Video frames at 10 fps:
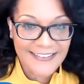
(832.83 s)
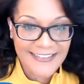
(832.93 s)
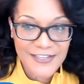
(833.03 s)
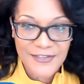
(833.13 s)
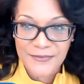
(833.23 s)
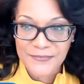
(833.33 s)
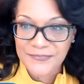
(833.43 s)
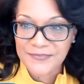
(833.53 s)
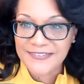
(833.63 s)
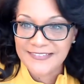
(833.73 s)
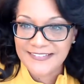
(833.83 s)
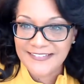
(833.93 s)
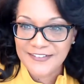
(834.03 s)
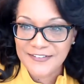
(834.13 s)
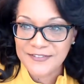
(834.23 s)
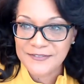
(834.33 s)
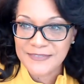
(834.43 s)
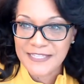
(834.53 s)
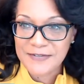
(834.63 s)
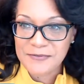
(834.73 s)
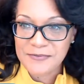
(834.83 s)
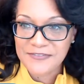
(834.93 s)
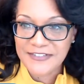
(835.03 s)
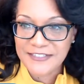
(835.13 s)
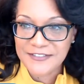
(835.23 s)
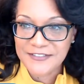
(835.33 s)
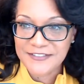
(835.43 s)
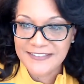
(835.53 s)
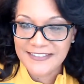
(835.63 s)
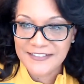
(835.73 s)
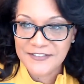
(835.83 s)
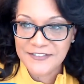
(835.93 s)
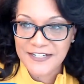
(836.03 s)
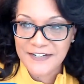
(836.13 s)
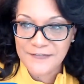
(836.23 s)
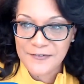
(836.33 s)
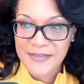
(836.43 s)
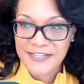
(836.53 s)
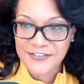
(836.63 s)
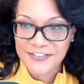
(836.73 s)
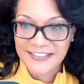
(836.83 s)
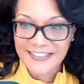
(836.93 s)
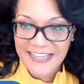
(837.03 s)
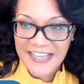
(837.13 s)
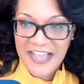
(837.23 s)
Thank you. Good. I'm glad we're providing good information.